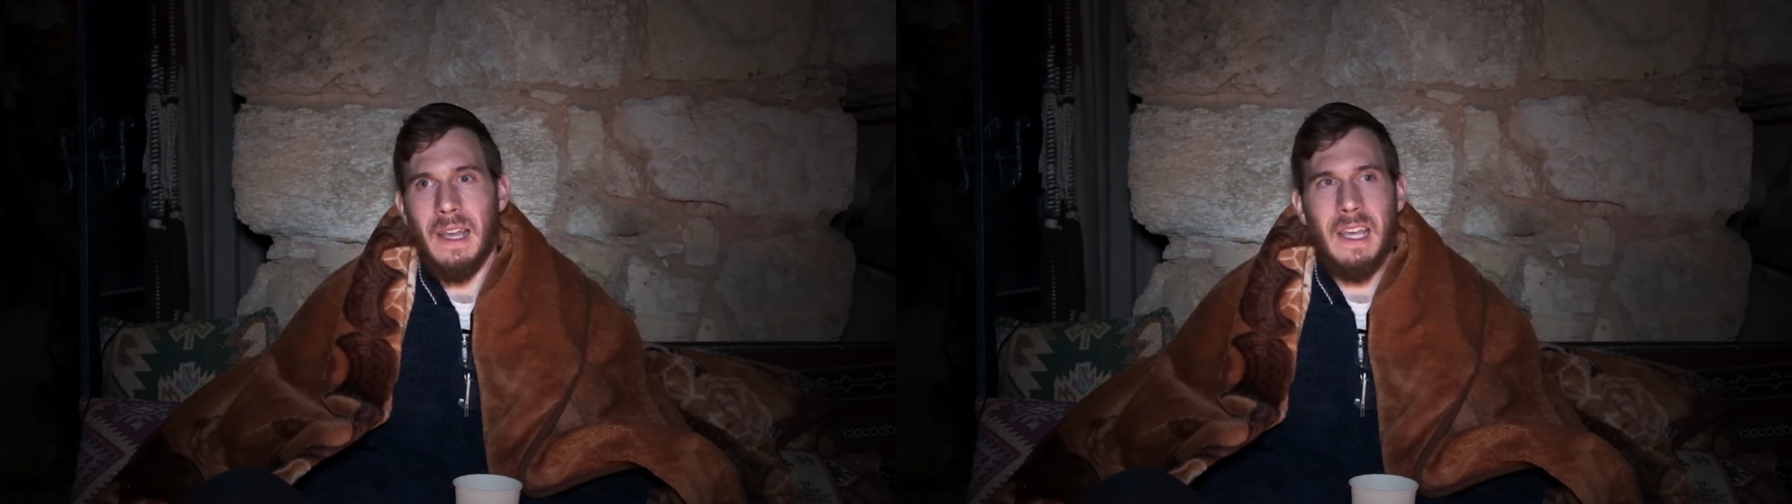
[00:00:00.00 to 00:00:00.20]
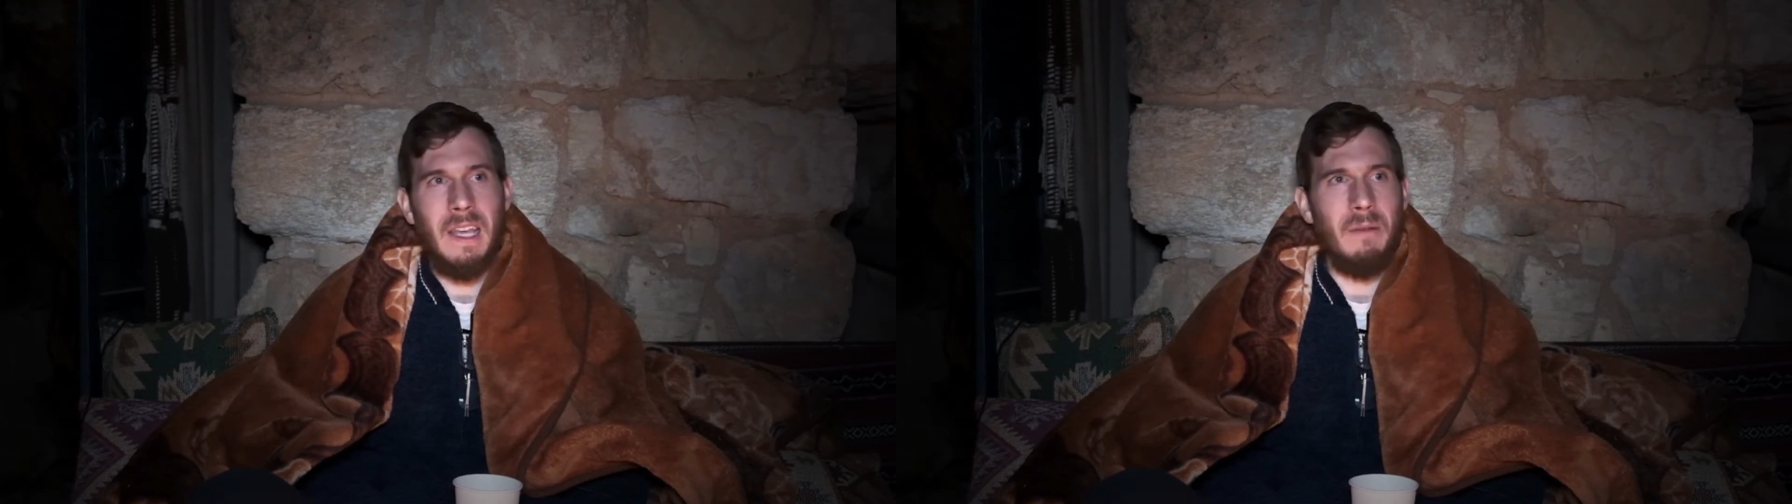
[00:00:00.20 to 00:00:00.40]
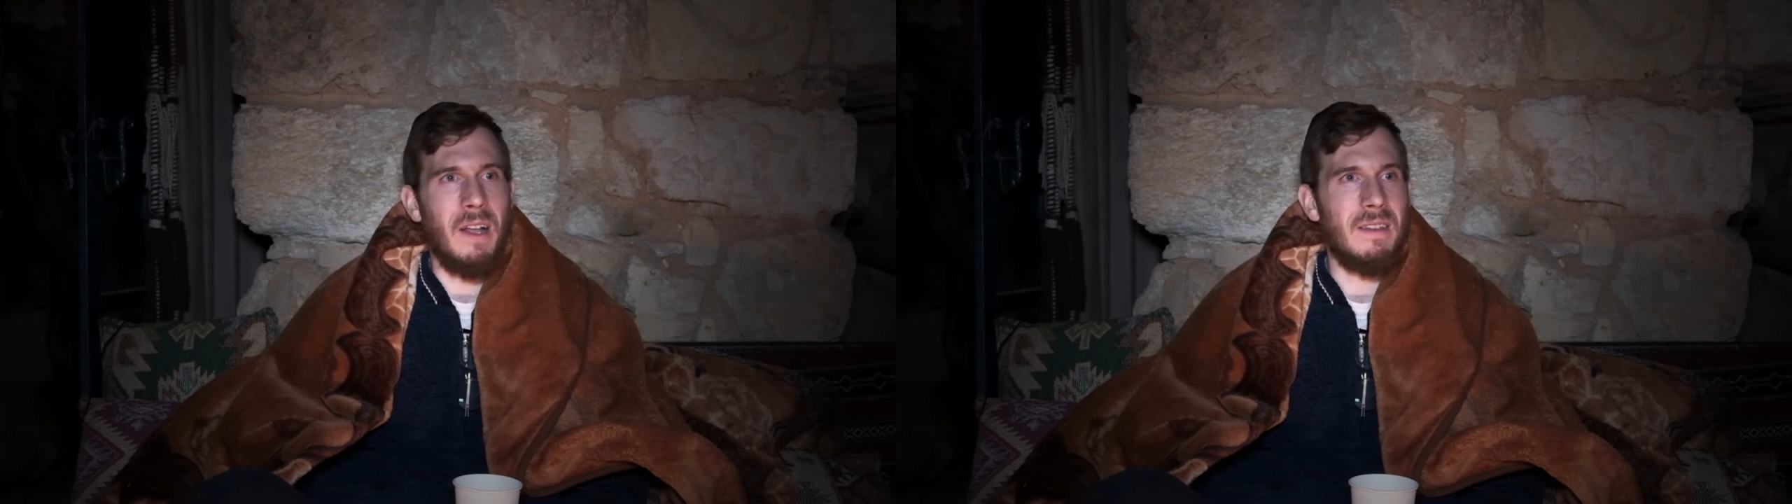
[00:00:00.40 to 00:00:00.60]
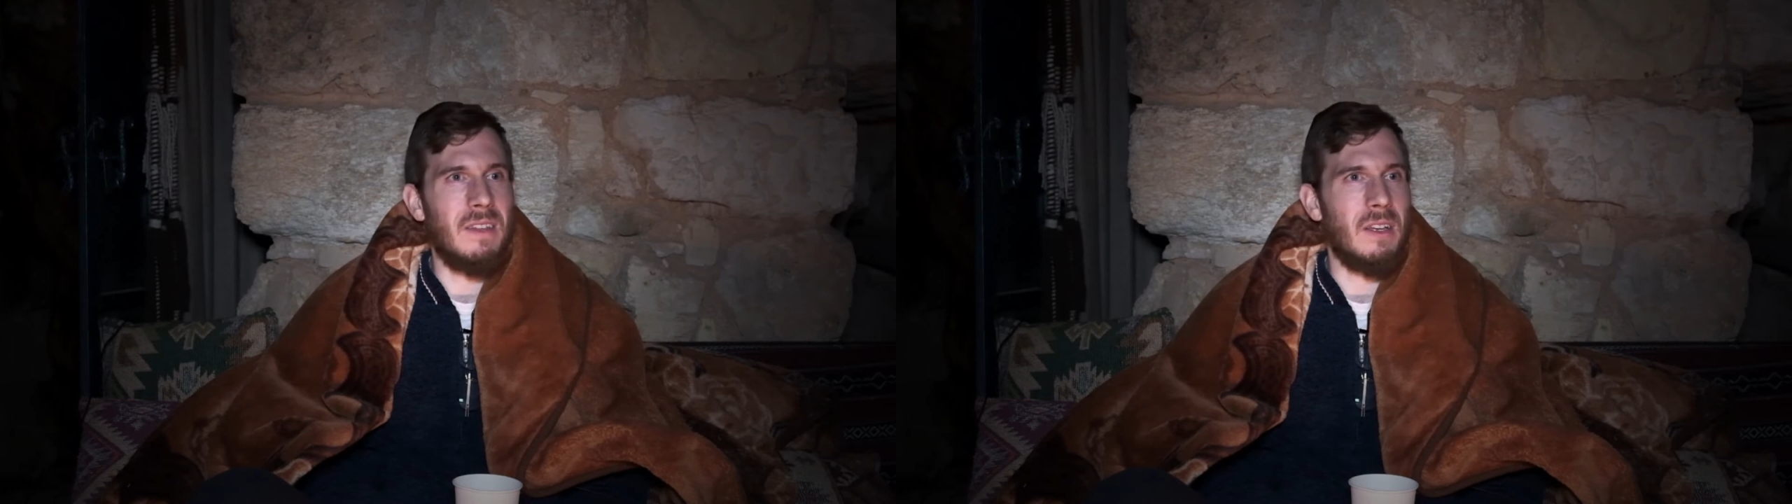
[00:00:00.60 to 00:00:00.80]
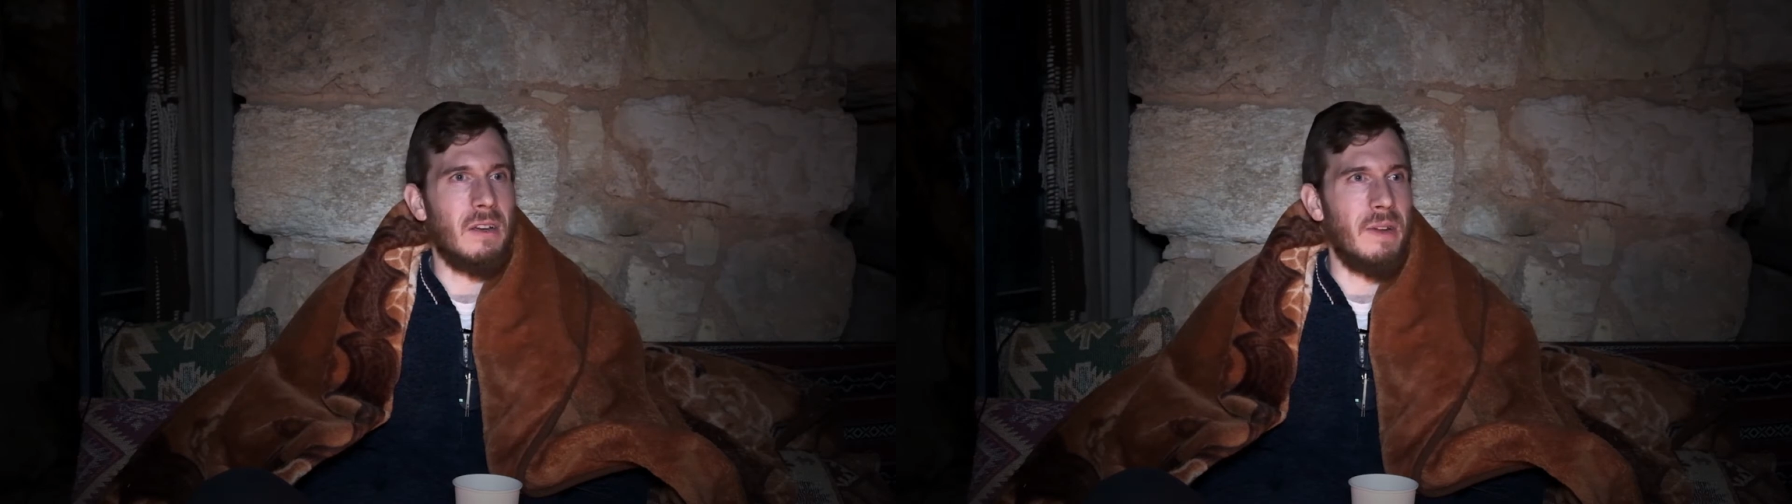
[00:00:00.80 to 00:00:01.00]
he wants
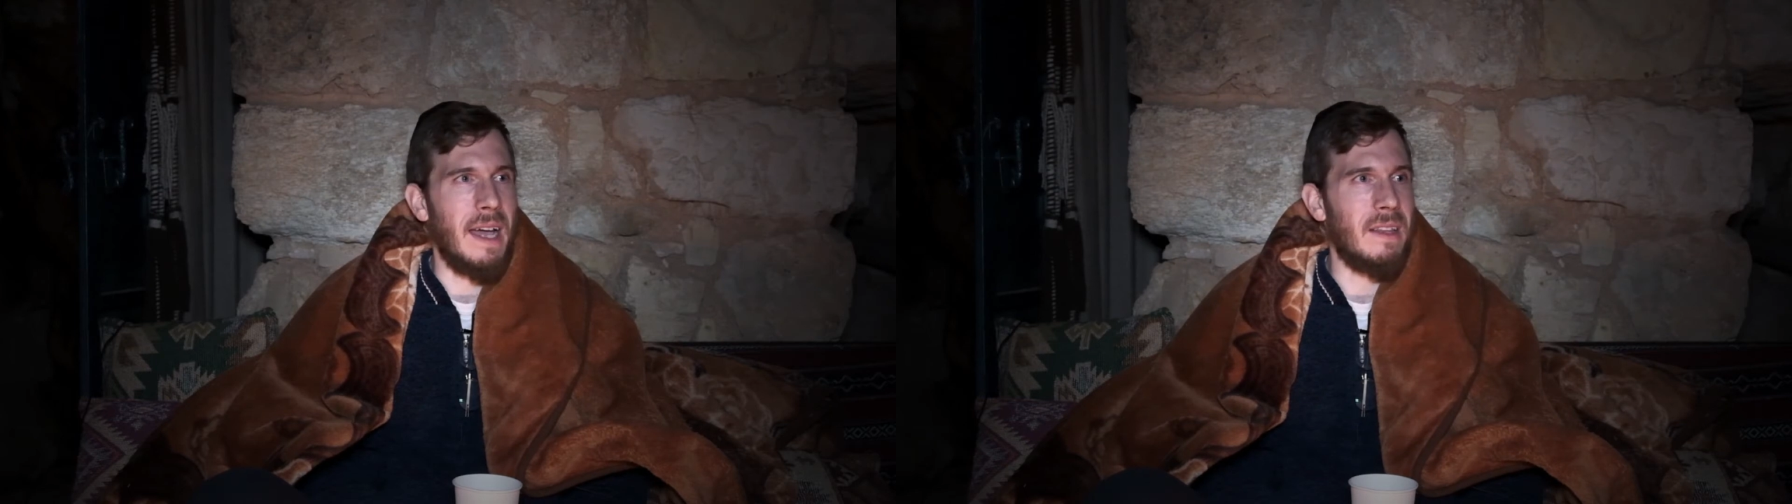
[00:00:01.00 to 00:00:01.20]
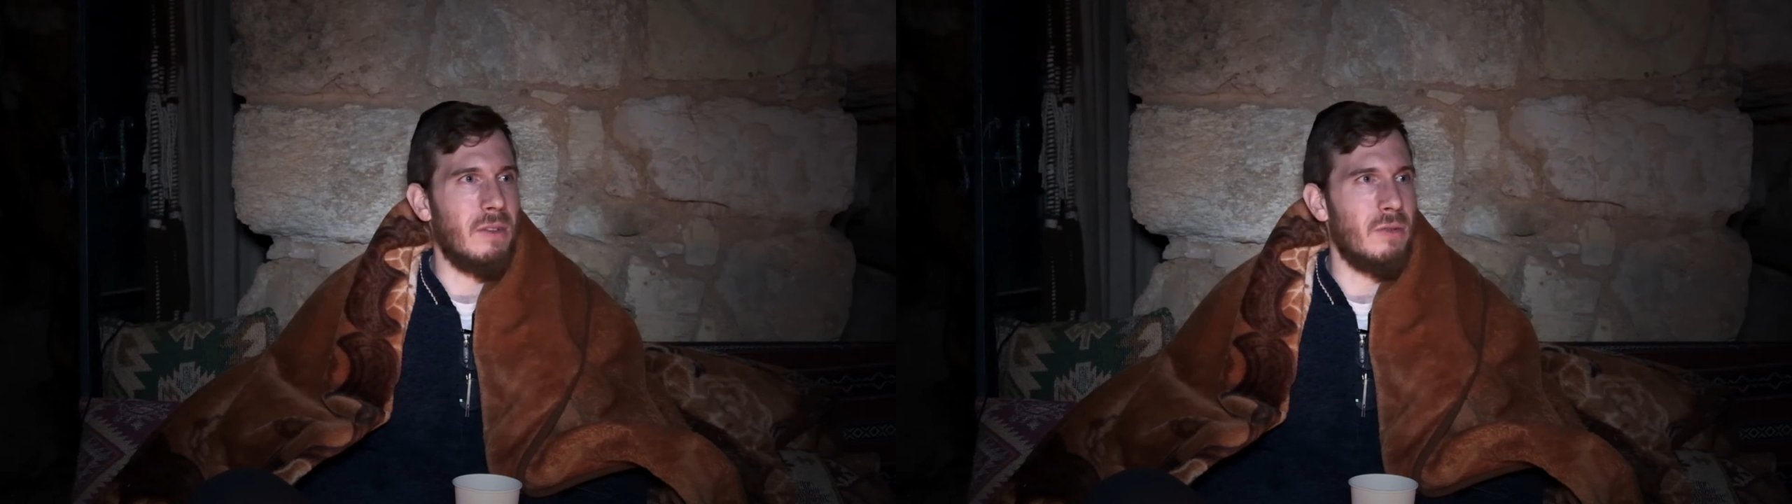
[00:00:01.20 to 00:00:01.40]
to correct the